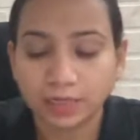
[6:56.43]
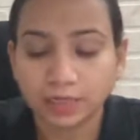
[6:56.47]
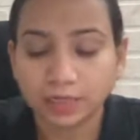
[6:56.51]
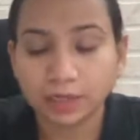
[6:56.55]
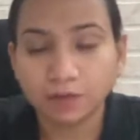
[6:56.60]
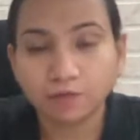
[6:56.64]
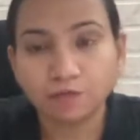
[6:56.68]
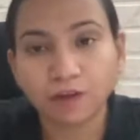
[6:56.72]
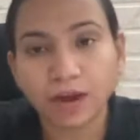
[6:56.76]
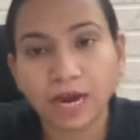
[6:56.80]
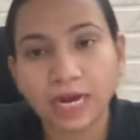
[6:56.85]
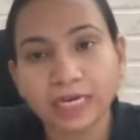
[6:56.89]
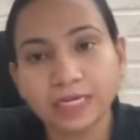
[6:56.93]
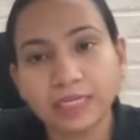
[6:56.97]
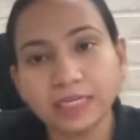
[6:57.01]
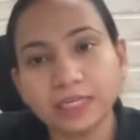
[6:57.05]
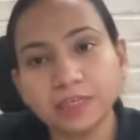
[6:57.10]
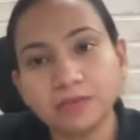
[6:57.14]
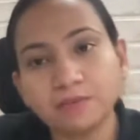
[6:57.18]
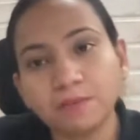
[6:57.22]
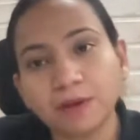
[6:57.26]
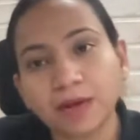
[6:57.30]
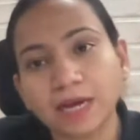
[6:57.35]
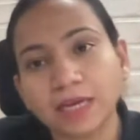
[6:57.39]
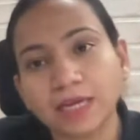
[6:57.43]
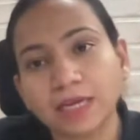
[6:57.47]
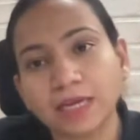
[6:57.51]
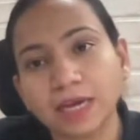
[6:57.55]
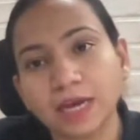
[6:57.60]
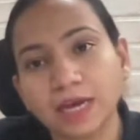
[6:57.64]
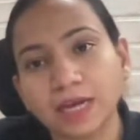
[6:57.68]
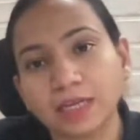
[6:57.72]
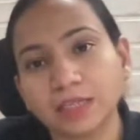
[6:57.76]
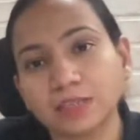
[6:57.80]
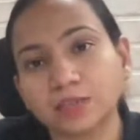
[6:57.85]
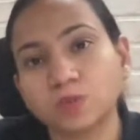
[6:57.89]
divided by,
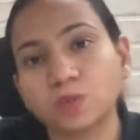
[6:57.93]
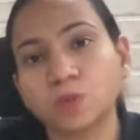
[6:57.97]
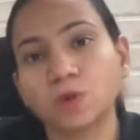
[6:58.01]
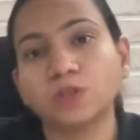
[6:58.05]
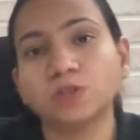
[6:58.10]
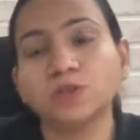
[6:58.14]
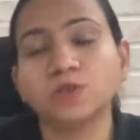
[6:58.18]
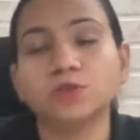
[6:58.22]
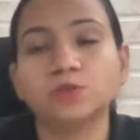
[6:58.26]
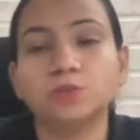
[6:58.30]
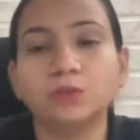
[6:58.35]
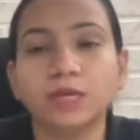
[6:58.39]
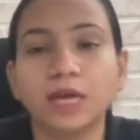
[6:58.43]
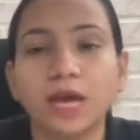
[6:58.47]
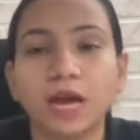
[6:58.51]
guys, what you will be